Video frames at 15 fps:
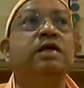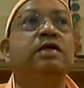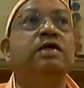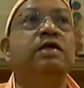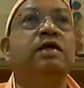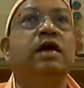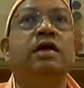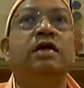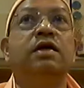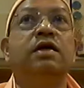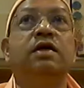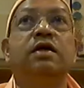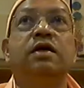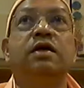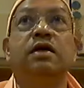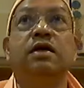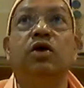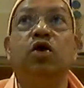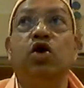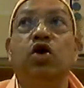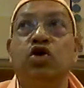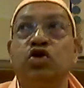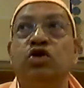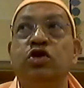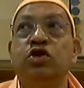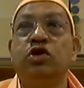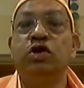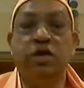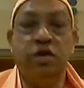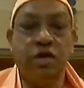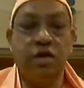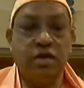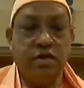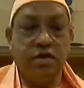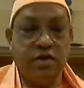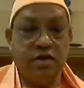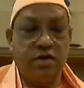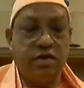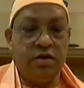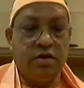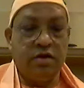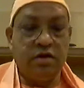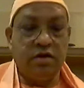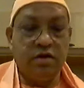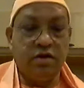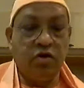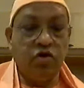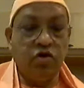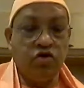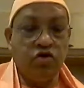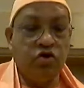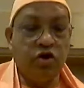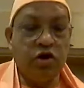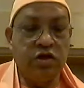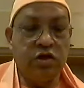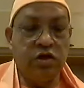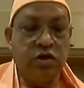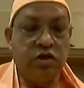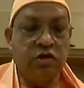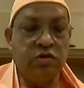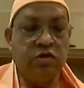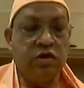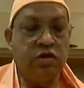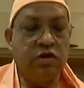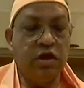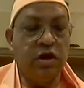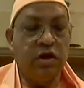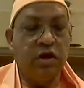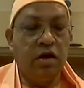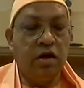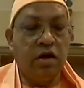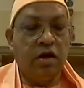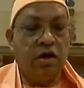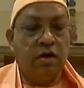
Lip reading: is that austerity, that's that concentration, they say.